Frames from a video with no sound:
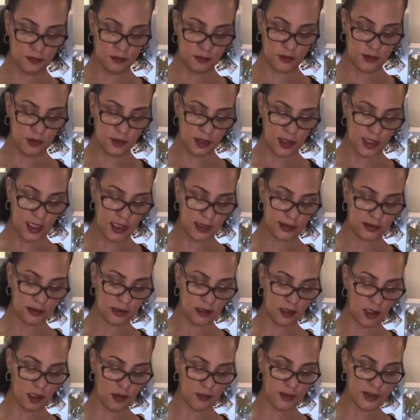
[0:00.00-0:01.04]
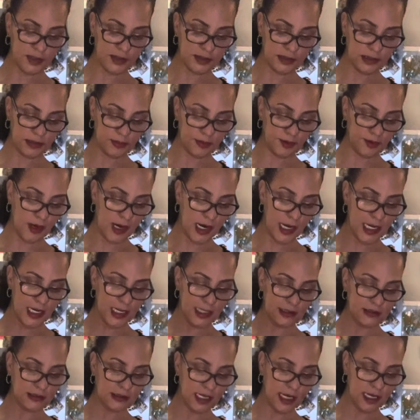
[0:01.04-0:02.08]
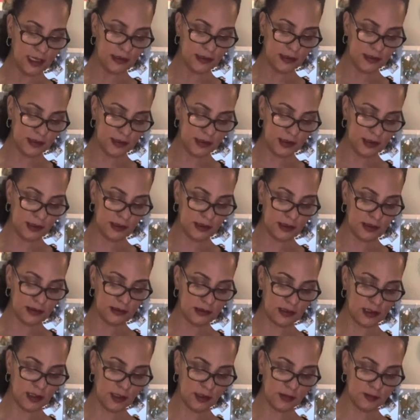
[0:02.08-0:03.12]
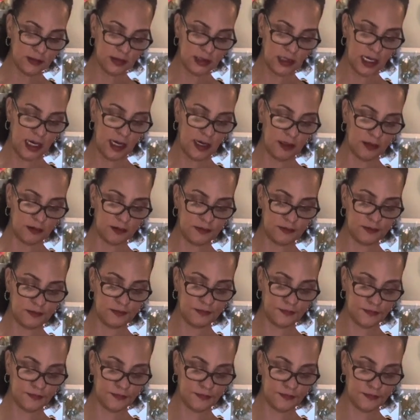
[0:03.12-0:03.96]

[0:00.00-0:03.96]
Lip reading: You guys are gonna be surprised how good this comes out.